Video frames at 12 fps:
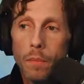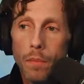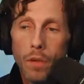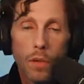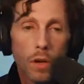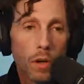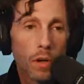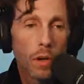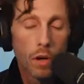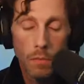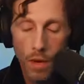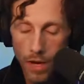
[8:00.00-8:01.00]
upload
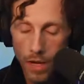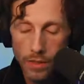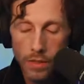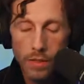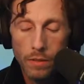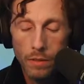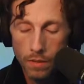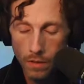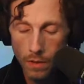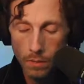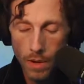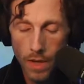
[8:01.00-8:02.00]
our minds,
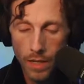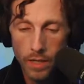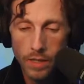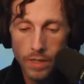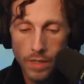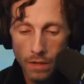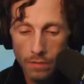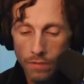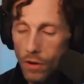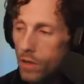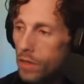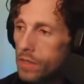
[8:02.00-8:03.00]
our bodies, and stay
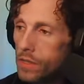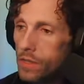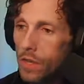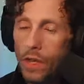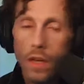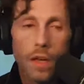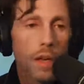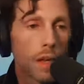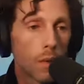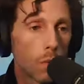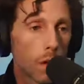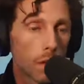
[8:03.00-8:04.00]
focused.
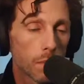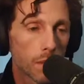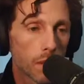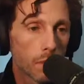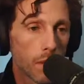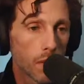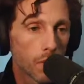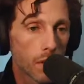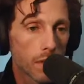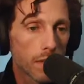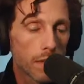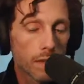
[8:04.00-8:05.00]
Welcome to the
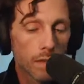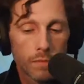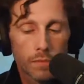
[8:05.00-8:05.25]
matrix.